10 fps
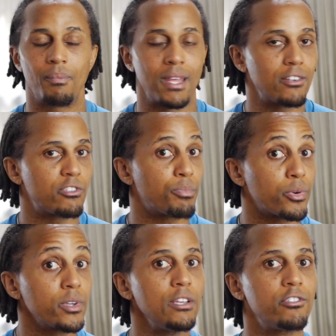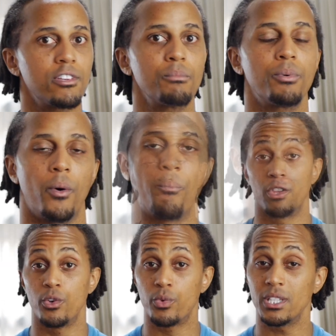it's pretty simple.
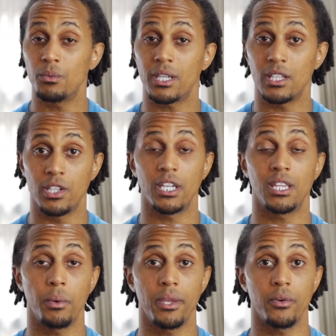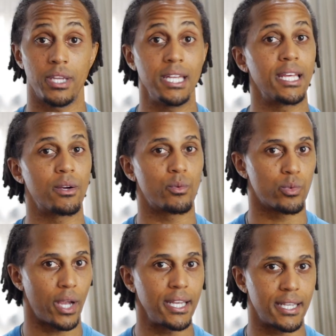You really want to look at the way you're eating
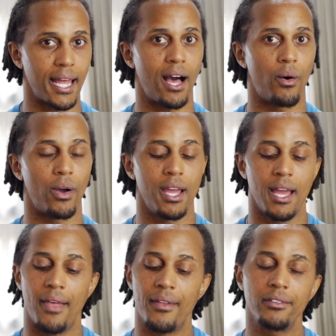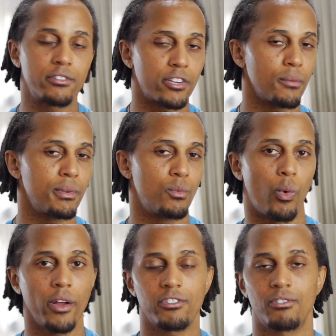right now and then determine
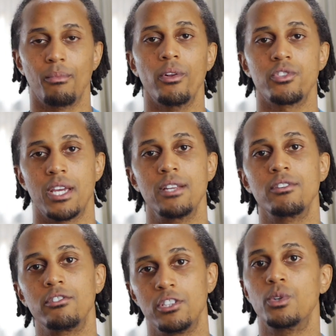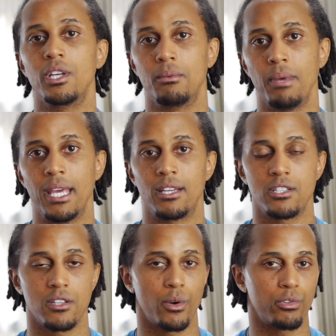what small changes you can make
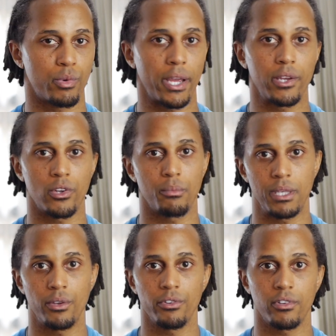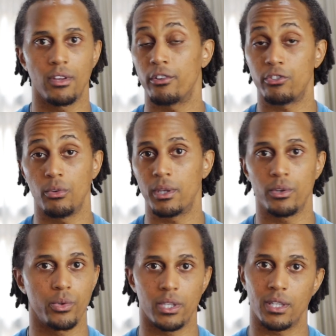to those regular meals, assuming
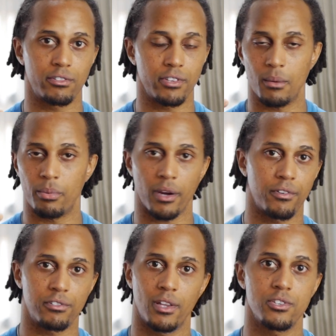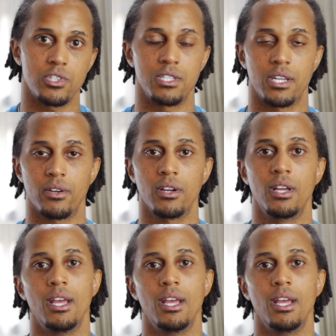you're doing, let's say, a breakfast, lunch, and dinner,